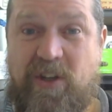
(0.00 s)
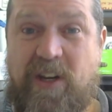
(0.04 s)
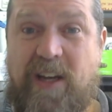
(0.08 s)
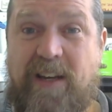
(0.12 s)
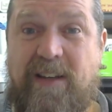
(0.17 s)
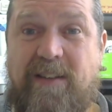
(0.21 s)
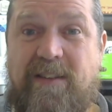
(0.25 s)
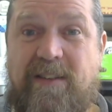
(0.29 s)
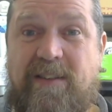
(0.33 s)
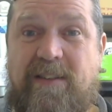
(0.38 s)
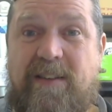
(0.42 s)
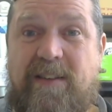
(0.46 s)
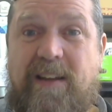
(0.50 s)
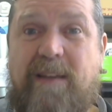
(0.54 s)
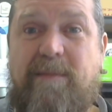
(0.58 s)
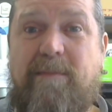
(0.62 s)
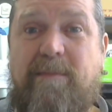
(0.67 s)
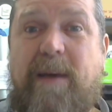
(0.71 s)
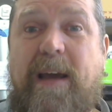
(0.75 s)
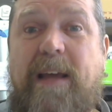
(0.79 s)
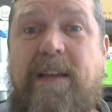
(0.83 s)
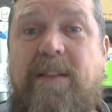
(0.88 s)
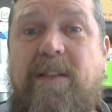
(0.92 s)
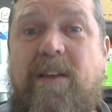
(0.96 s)
and
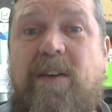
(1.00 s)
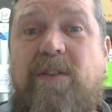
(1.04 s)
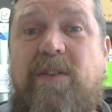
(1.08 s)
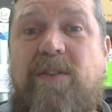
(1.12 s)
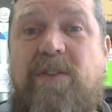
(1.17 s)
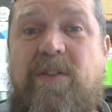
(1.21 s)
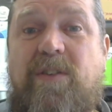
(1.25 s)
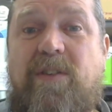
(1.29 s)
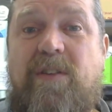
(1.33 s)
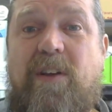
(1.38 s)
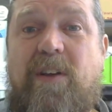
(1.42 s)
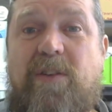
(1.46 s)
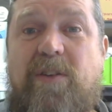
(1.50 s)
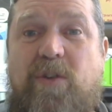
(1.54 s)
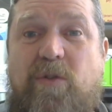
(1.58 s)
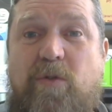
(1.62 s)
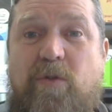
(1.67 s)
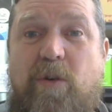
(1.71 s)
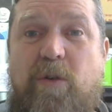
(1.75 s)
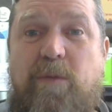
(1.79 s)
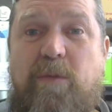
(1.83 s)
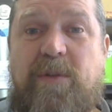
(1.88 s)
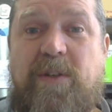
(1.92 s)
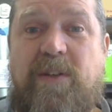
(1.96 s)
make those
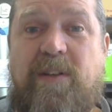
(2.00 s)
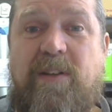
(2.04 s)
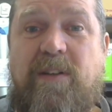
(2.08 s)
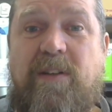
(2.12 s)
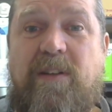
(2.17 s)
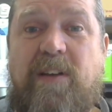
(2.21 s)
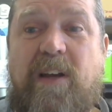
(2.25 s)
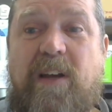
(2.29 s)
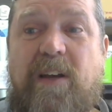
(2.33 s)
groups,